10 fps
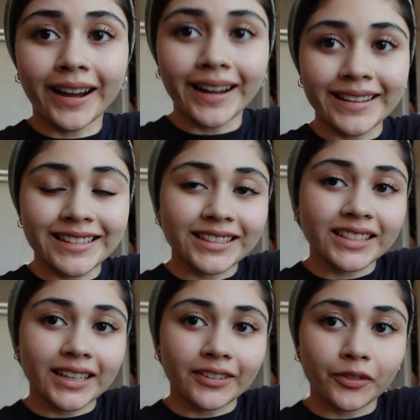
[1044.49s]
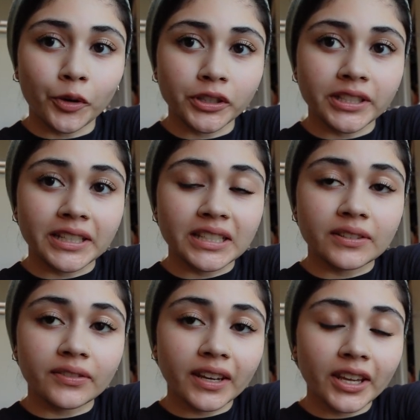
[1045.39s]
Guys, that's it for today's
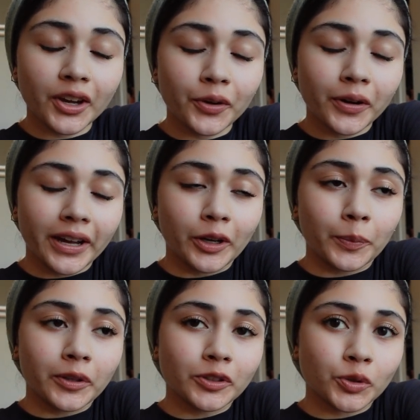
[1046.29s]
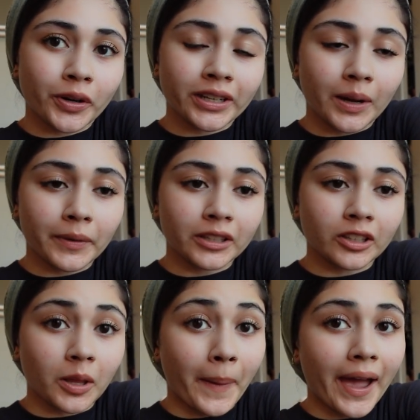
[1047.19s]
video. I hope you enjoyed coming
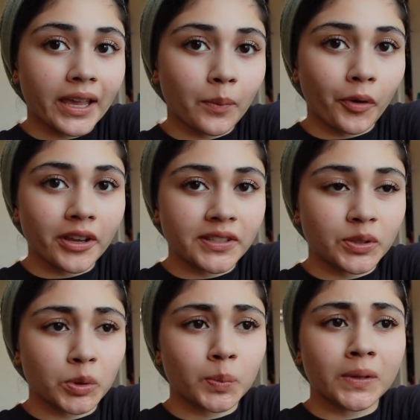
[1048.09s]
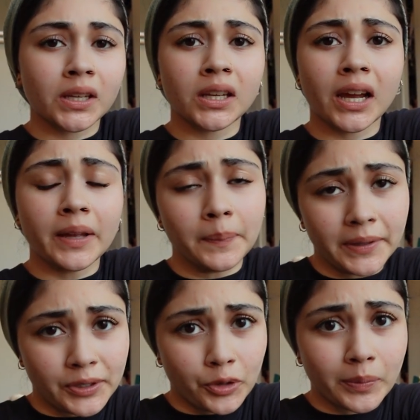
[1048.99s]
along the packing process with me. I'm
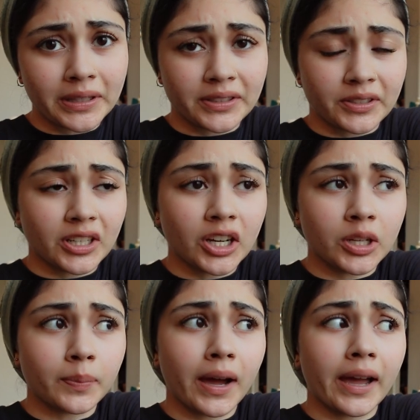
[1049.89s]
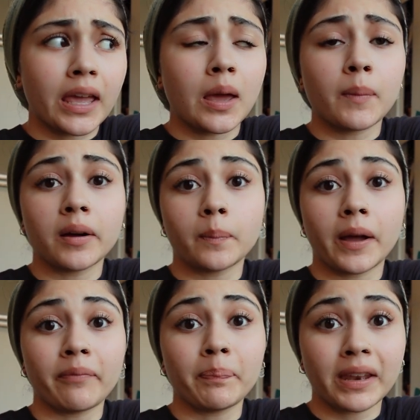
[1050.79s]
by no means done, but I am
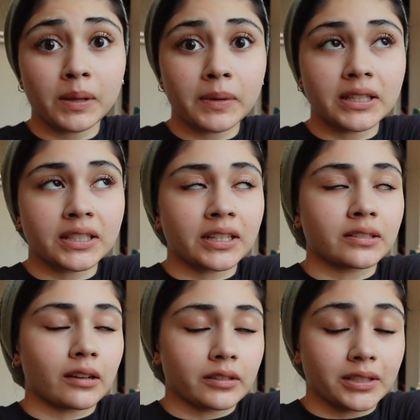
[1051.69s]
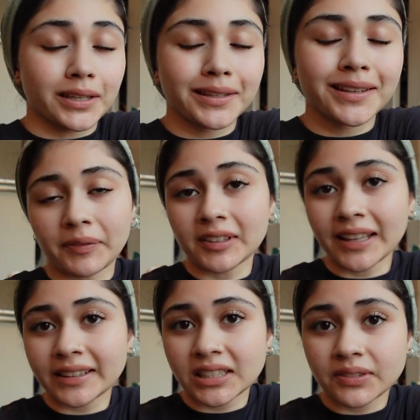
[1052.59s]
by many means exhausted. If you
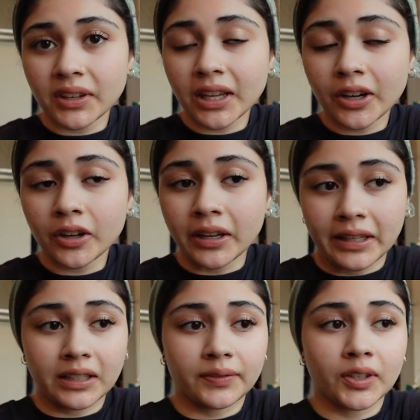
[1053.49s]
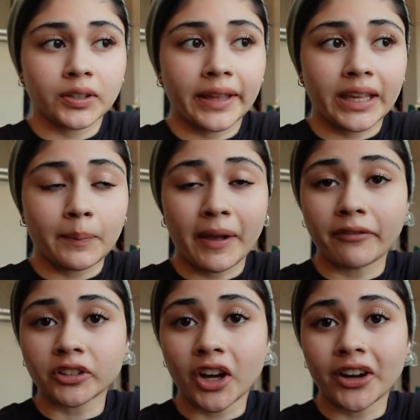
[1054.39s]
like this video and if you're liking my
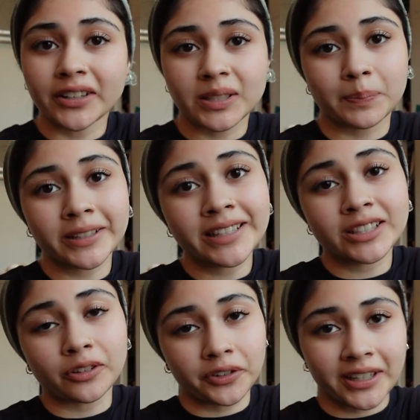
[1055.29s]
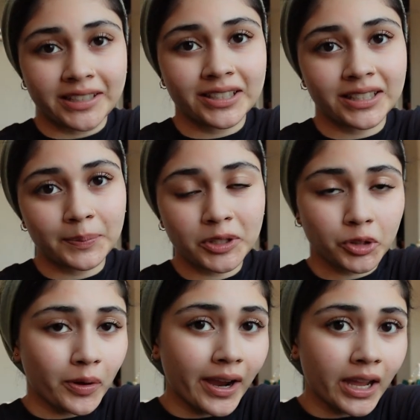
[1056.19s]
vlogs, please don't forget to
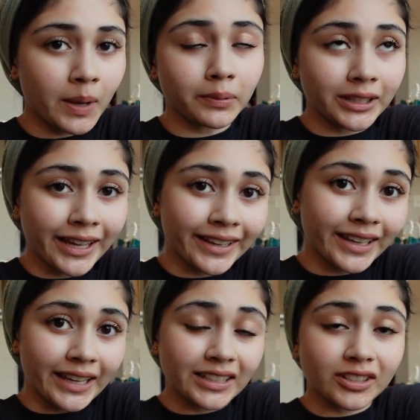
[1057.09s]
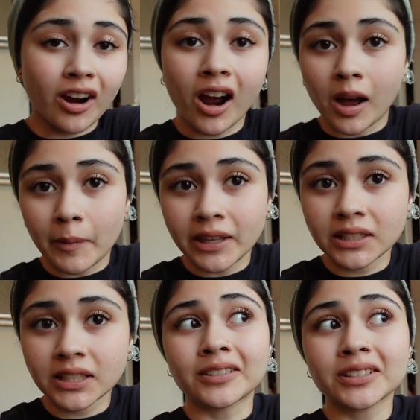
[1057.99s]
subscribe, like, and
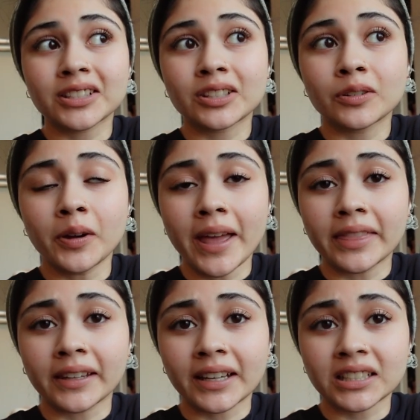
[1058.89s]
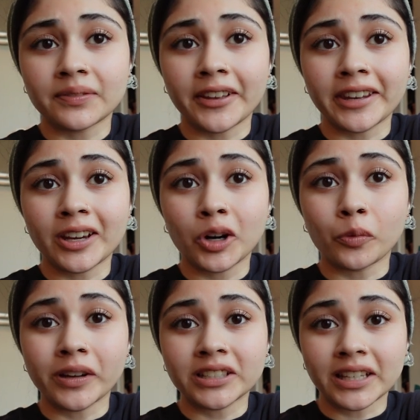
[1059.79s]
comment. I will see you in the next video,
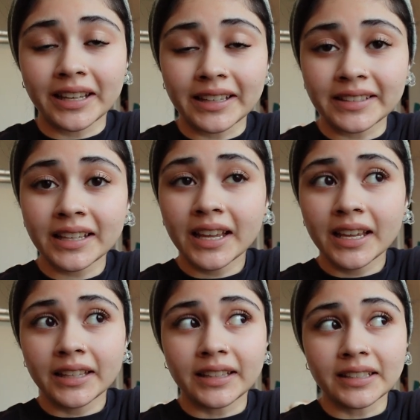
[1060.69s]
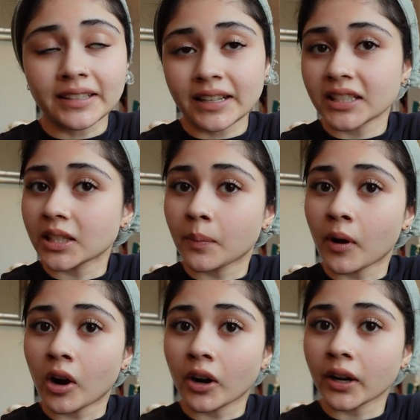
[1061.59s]
which is the
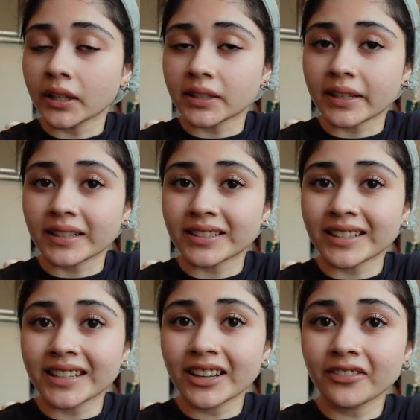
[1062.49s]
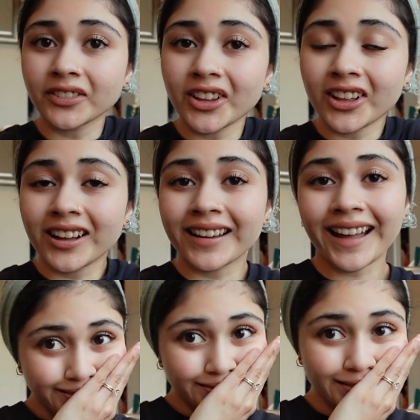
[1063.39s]
Zanzibar and Tanzania
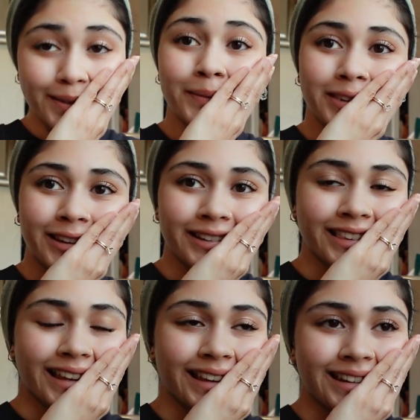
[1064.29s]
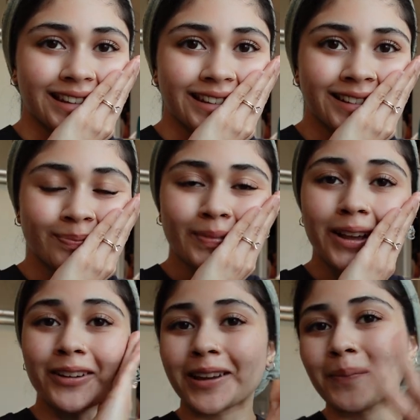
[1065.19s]
vlog. I'm so excited.
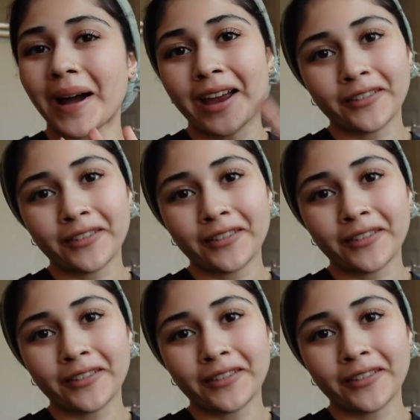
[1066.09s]
Okay, bye